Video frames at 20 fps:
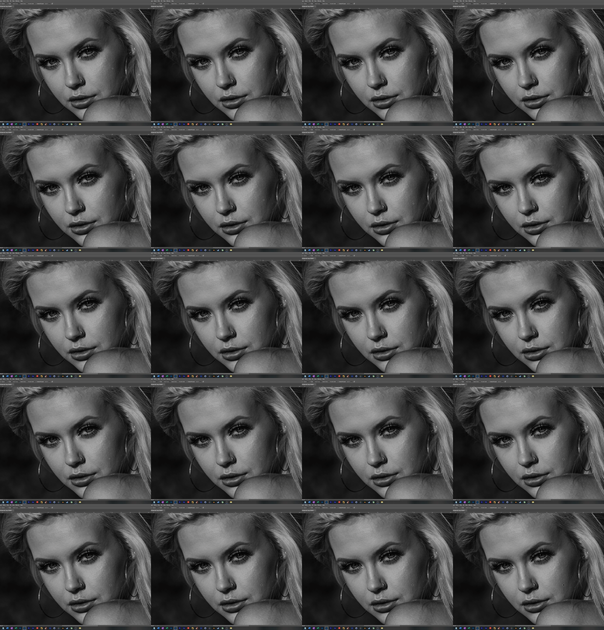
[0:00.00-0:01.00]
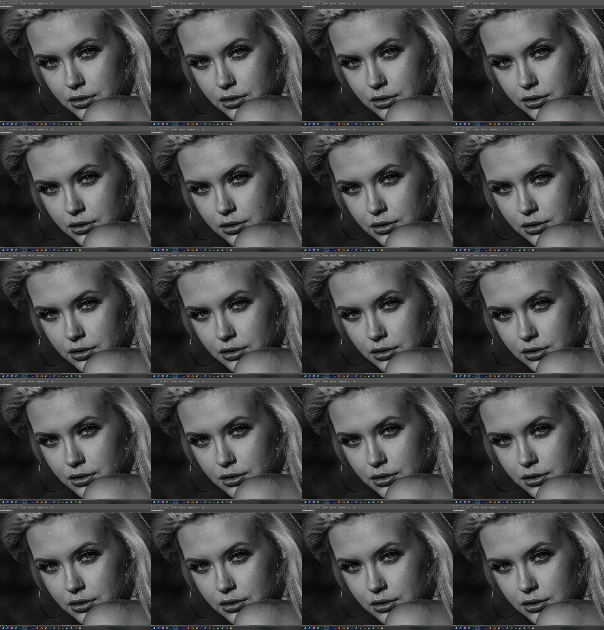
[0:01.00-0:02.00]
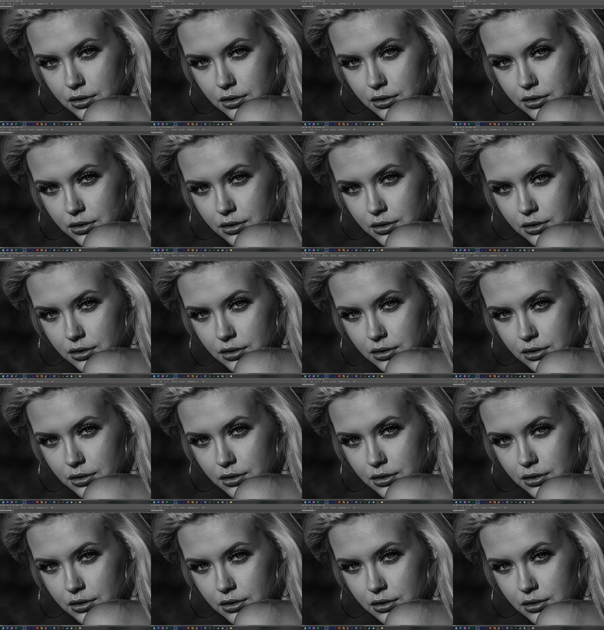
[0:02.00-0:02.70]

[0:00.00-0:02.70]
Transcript: (silence)